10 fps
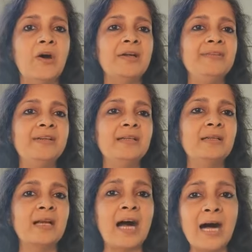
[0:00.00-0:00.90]
Or
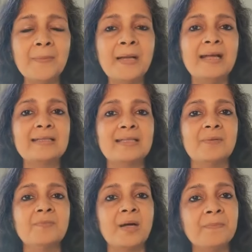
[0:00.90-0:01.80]
even Calm has
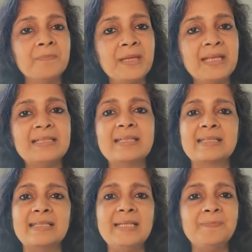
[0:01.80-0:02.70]
some amazing
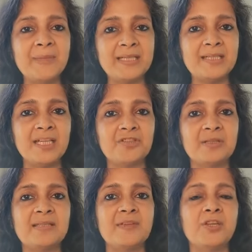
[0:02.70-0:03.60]
sleep
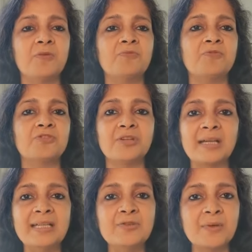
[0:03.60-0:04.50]
meditations when you're
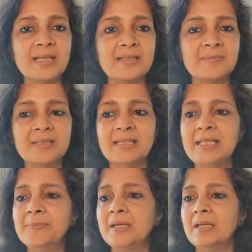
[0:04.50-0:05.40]
struggling to get some
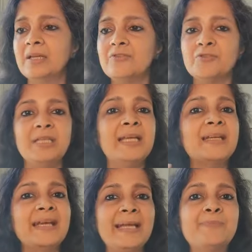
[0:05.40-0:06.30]
sleep. So they
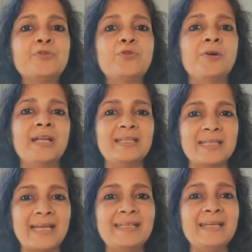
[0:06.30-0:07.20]
can help to lower
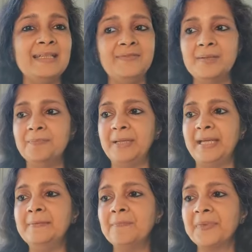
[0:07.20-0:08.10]
anxiety and even
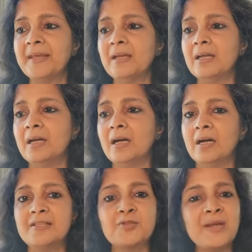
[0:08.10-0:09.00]
pain.
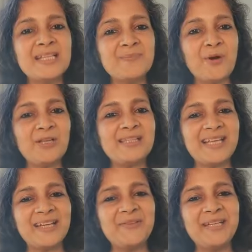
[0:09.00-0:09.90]
Stress balls
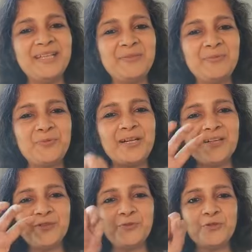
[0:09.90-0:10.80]
can really
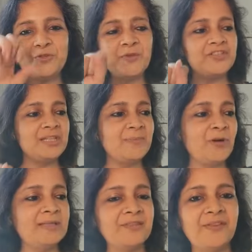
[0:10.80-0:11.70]
work, those squishy
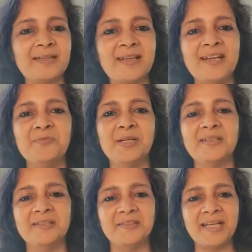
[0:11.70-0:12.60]
balls. In fact, I have
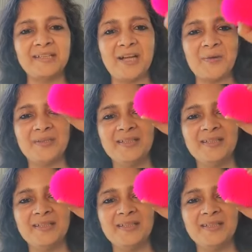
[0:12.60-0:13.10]
one here right now.